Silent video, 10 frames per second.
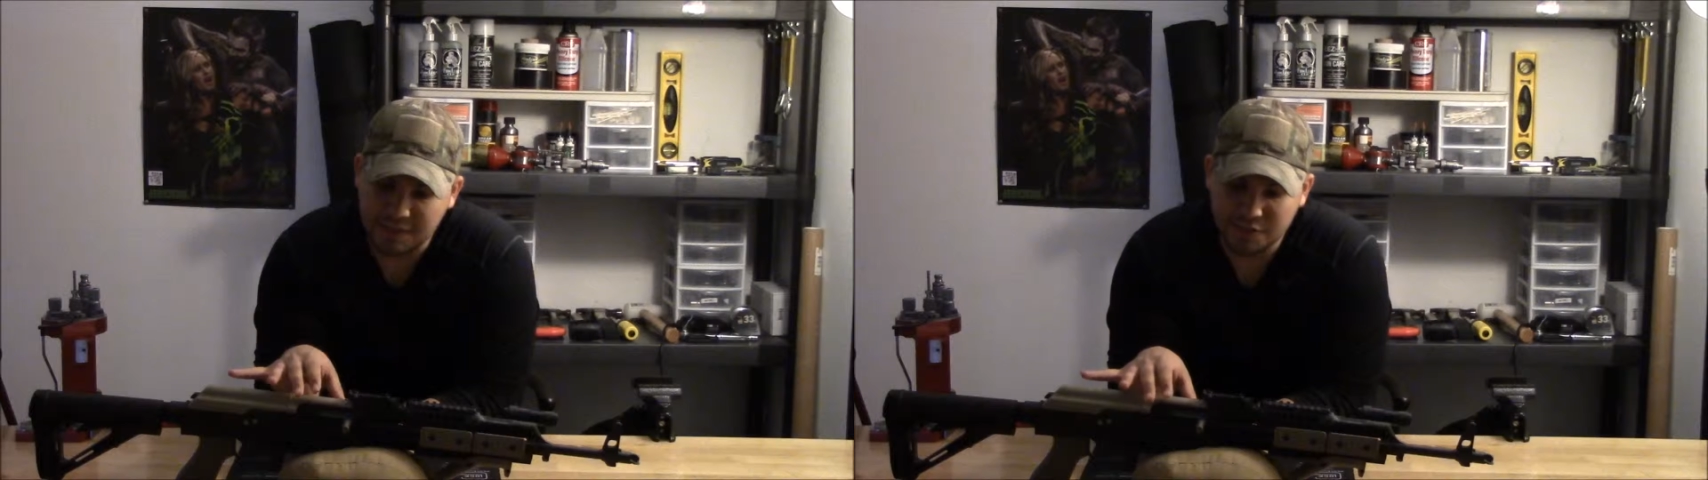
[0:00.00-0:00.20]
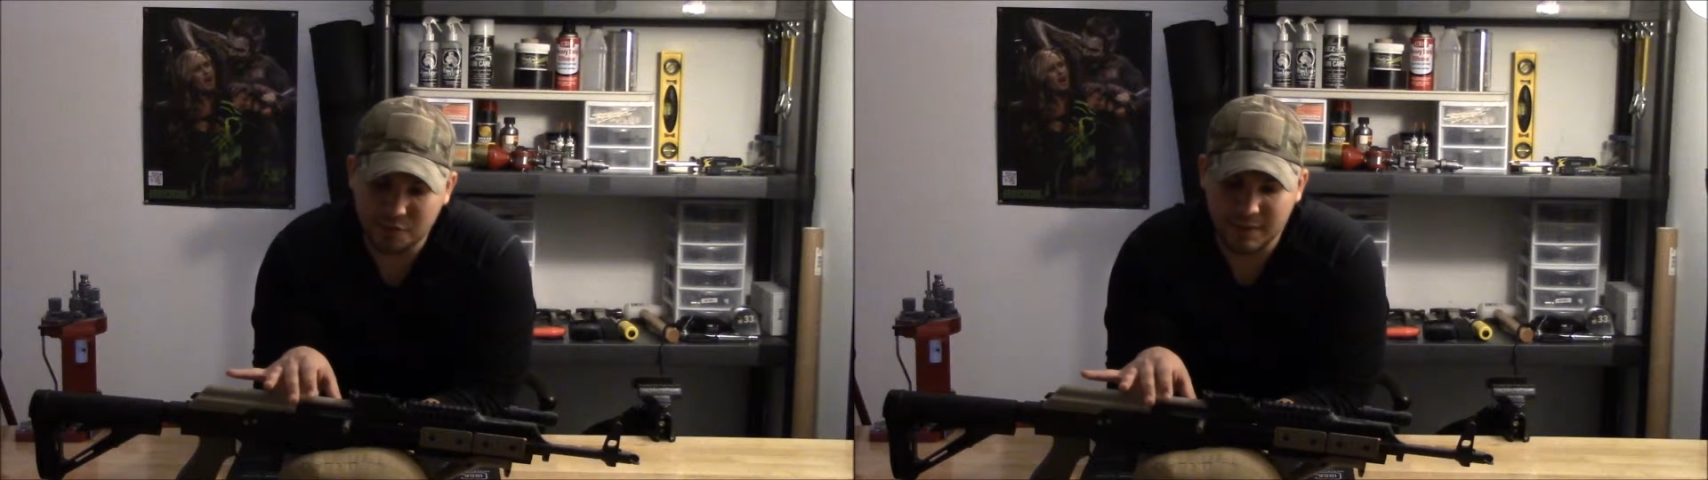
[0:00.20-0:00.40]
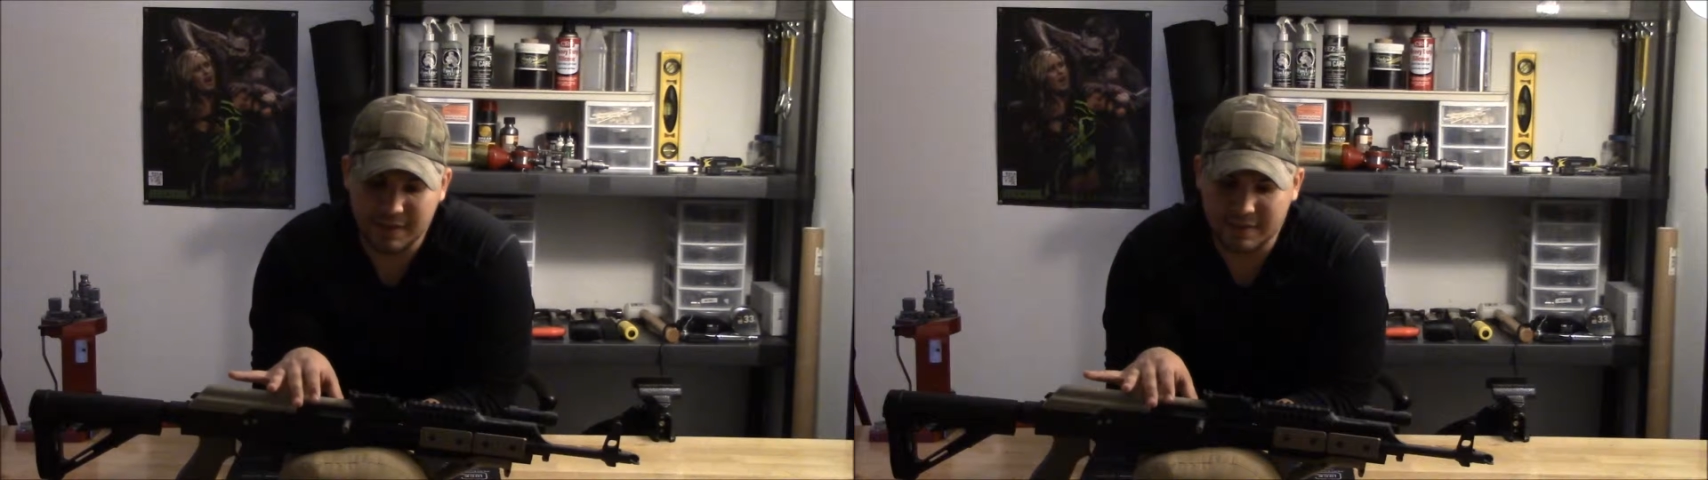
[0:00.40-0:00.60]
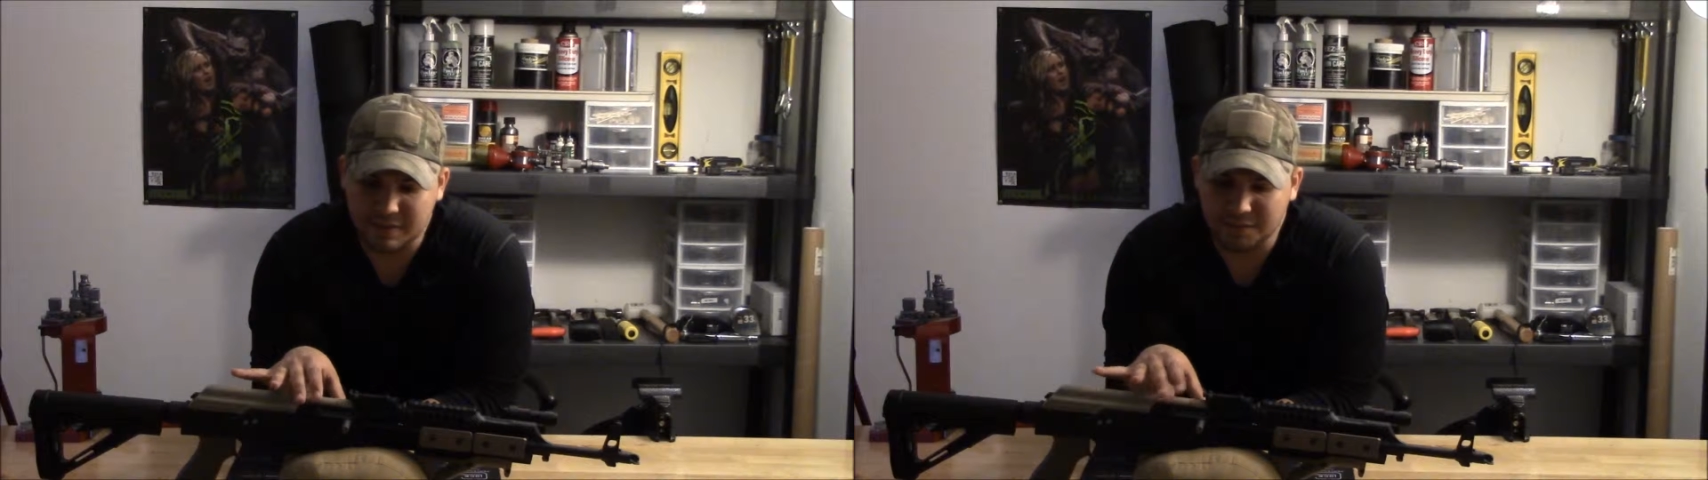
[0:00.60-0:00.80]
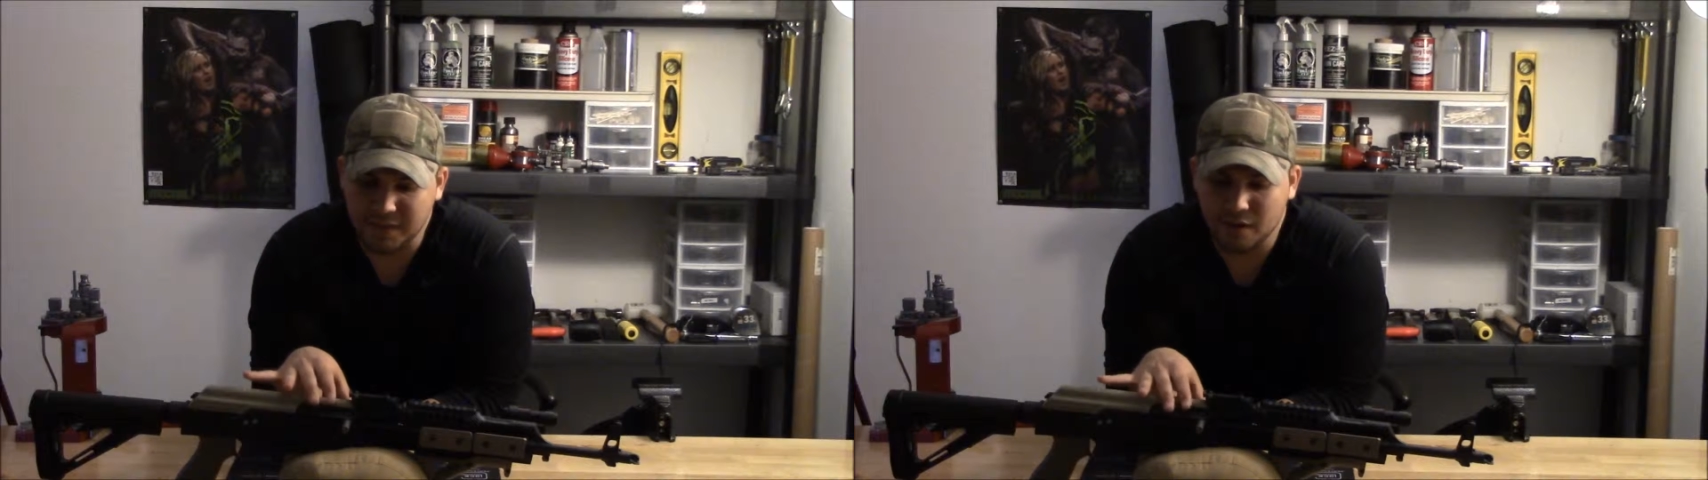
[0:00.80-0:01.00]
do is
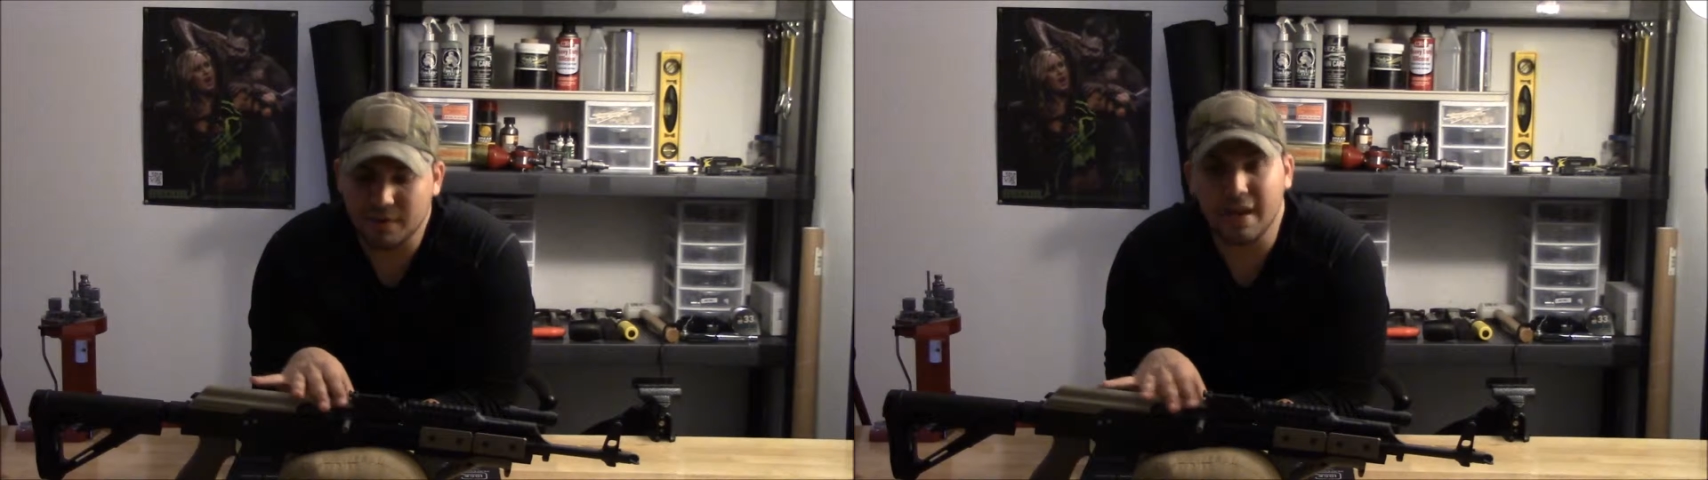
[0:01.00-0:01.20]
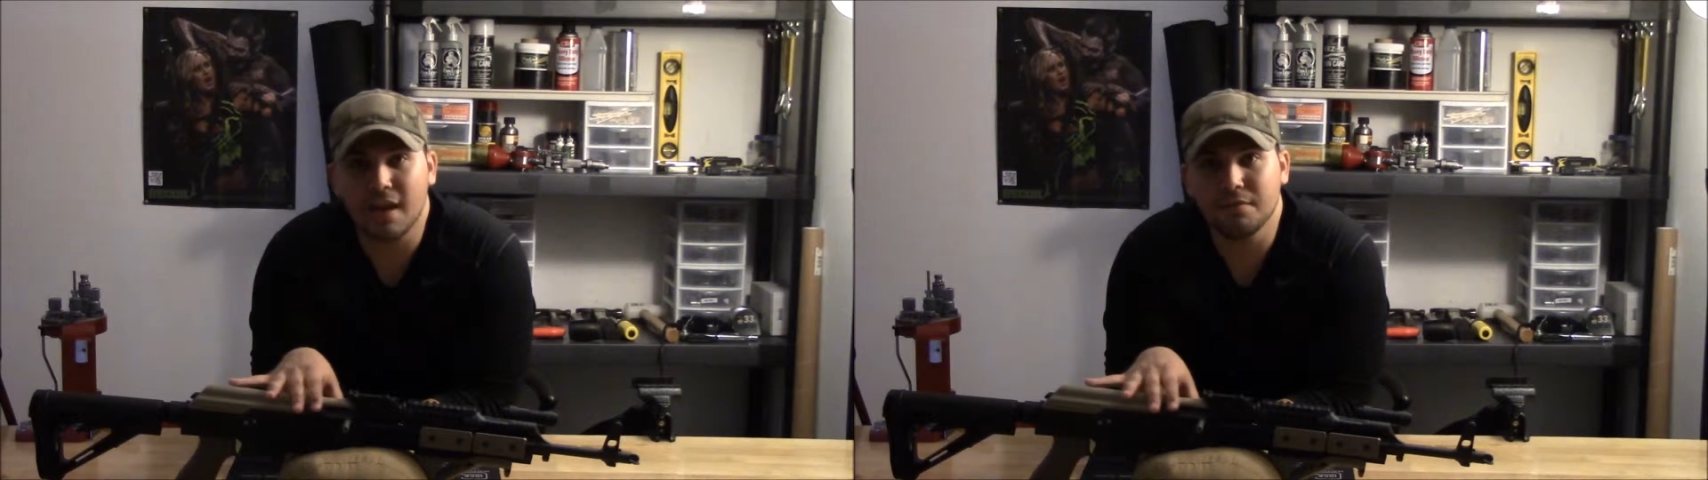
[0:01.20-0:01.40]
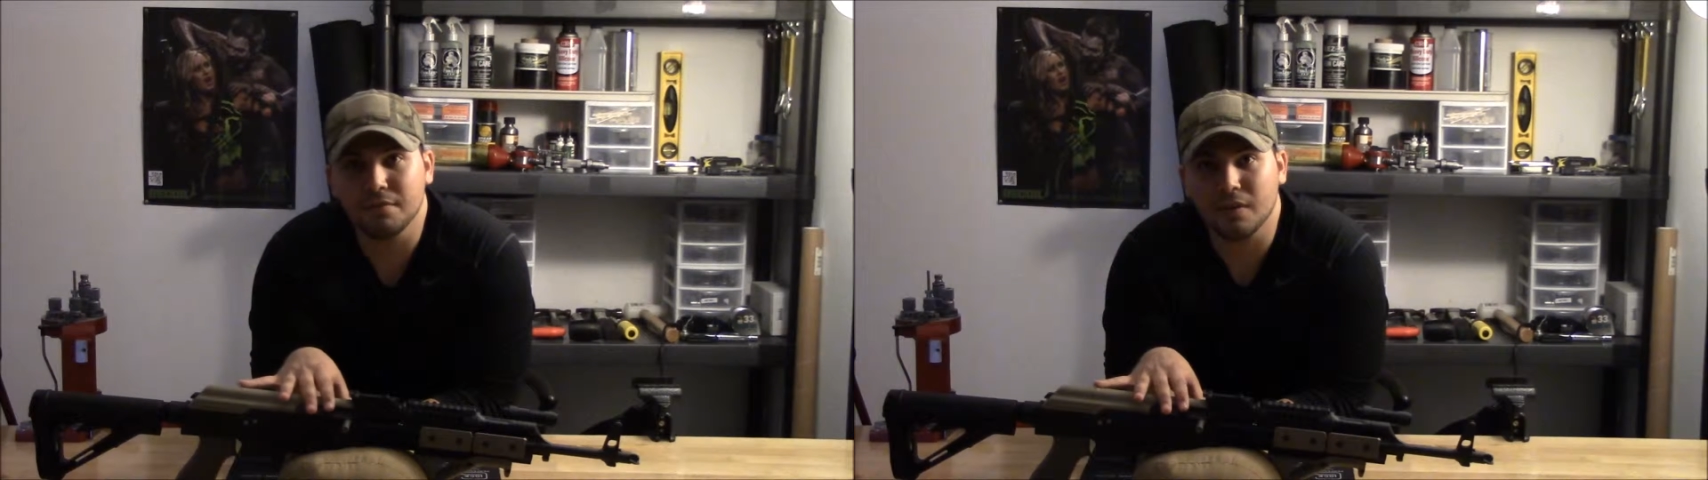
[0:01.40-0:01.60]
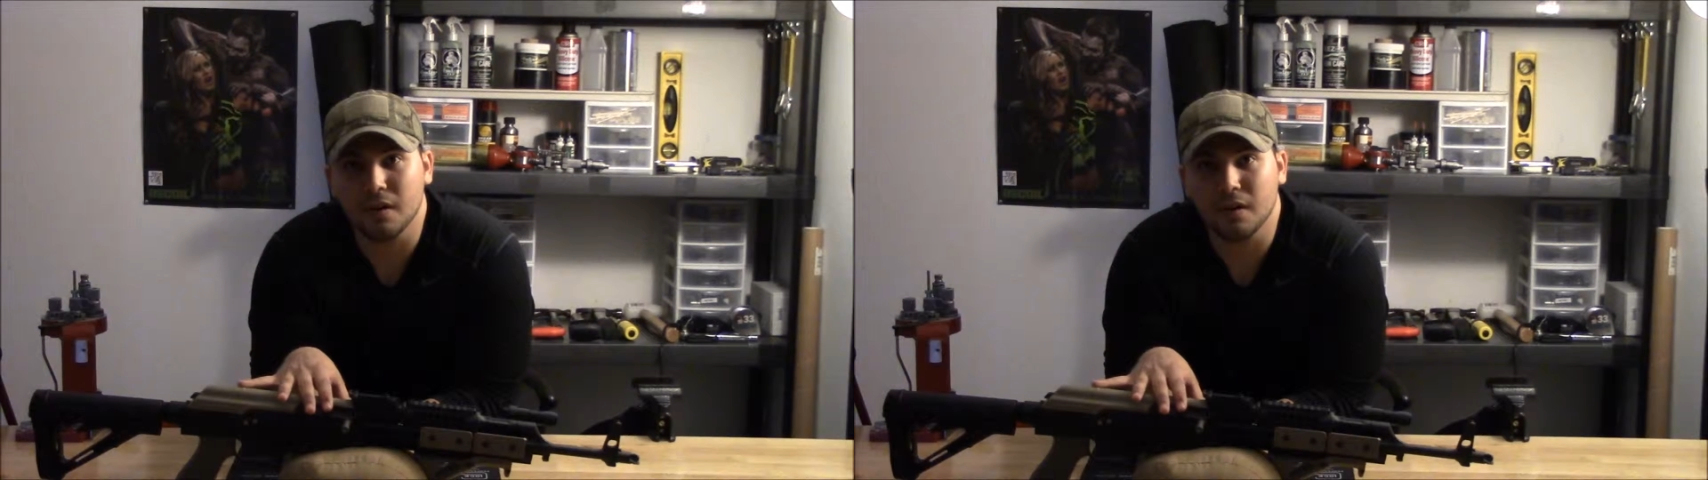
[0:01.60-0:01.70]
if they already have